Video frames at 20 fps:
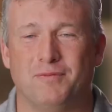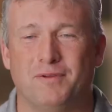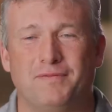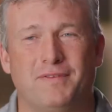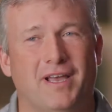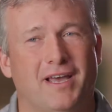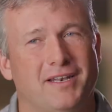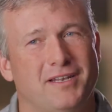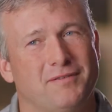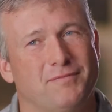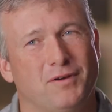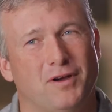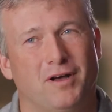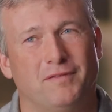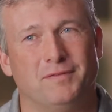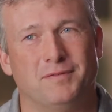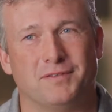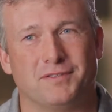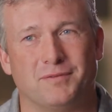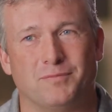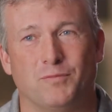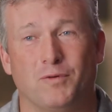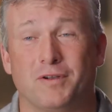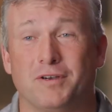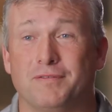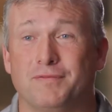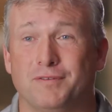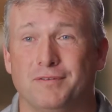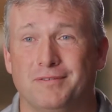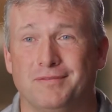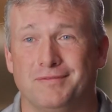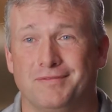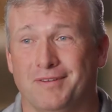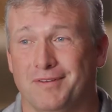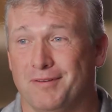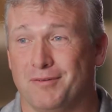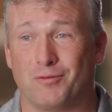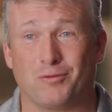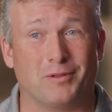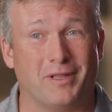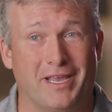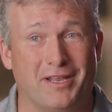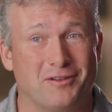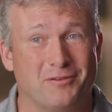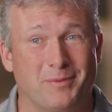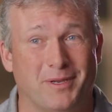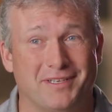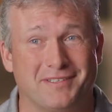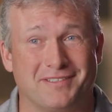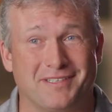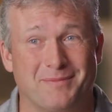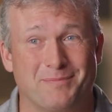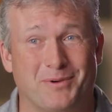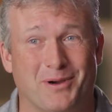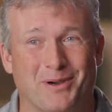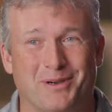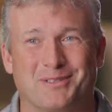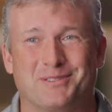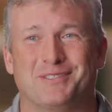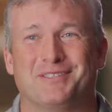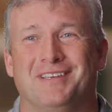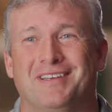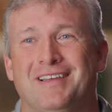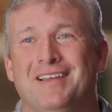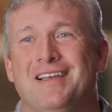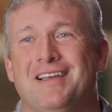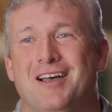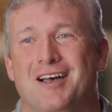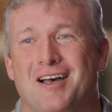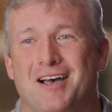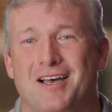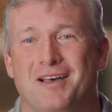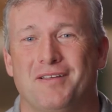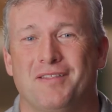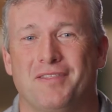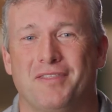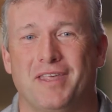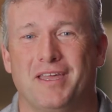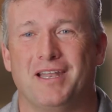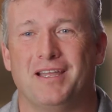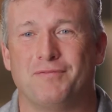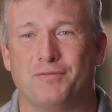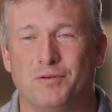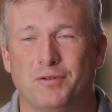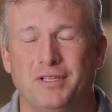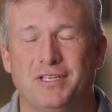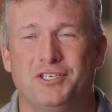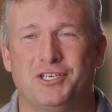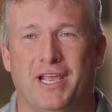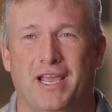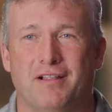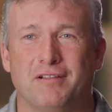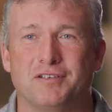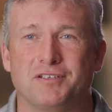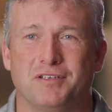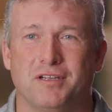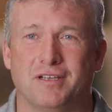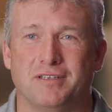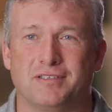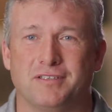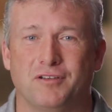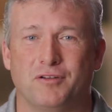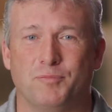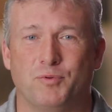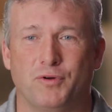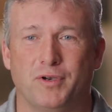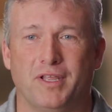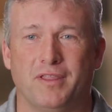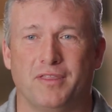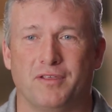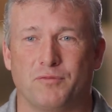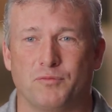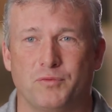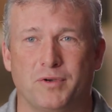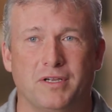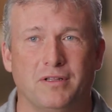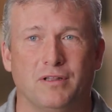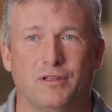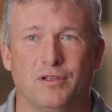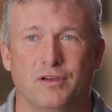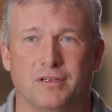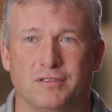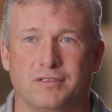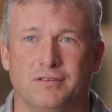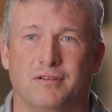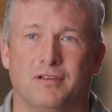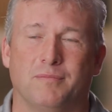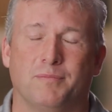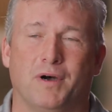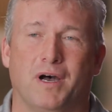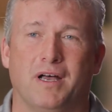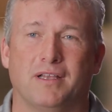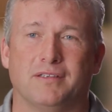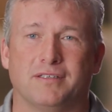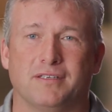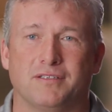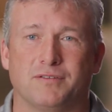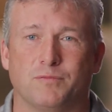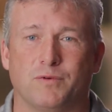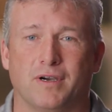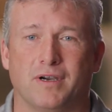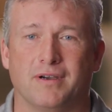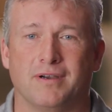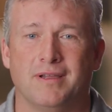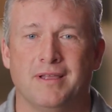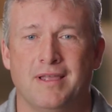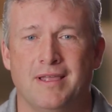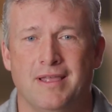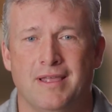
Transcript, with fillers: We've gotten involved in some wonderful Orlando-based theme parks uh, that have really challenged us, you know, putting the real look to composites where